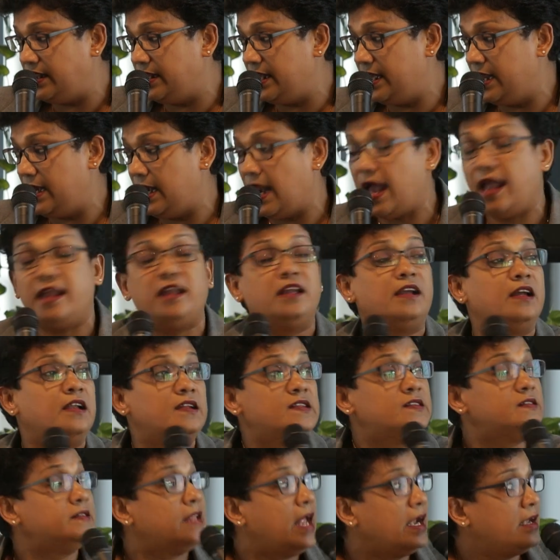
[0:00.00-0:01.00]
the
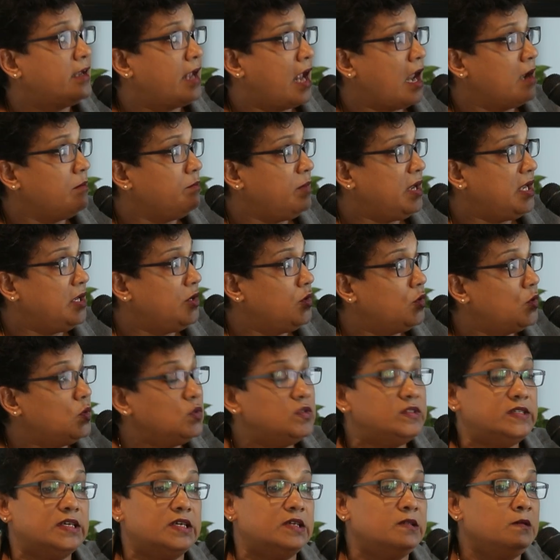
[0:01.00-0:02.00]
lichens that can be
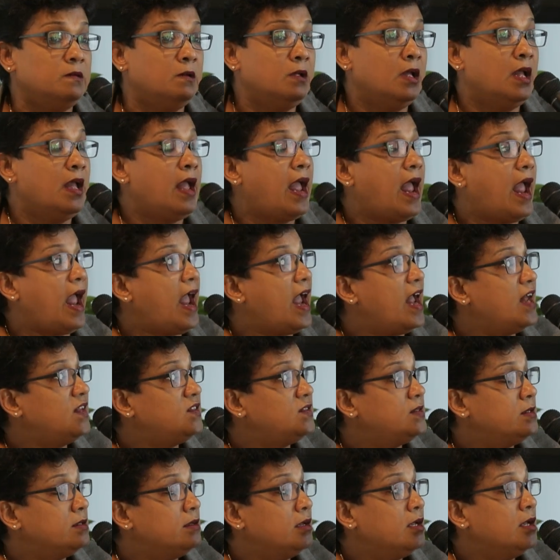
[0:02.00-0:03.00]
used
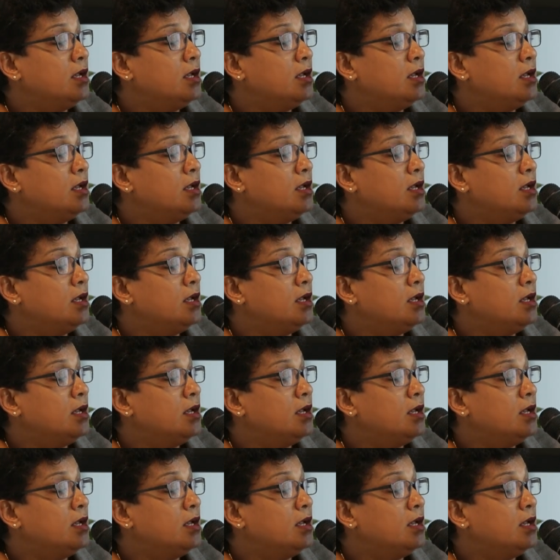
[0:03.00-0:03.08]
as